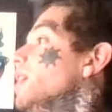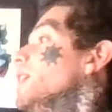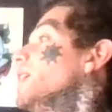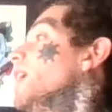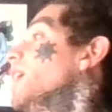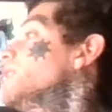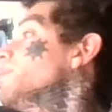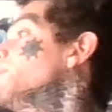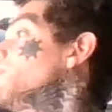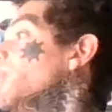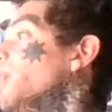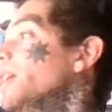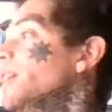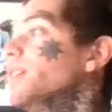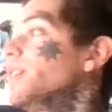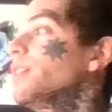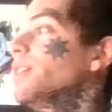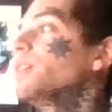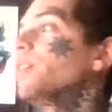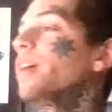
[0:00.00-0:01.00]
Yeah, it's bright
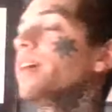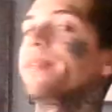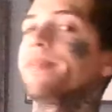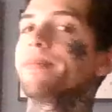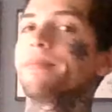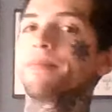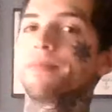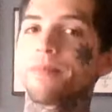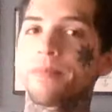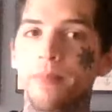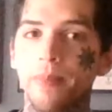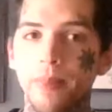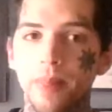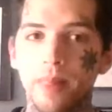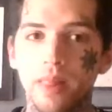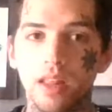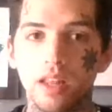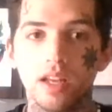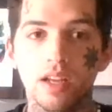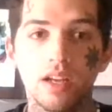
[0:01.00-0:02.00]
in here, right?
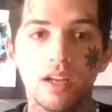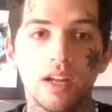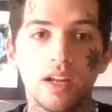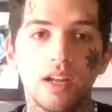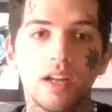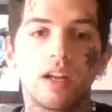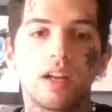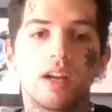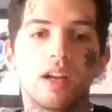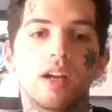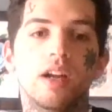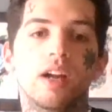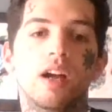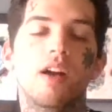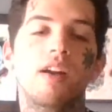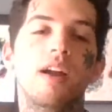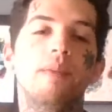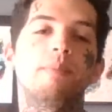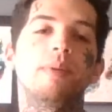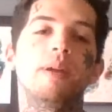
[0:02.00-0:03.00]
All right,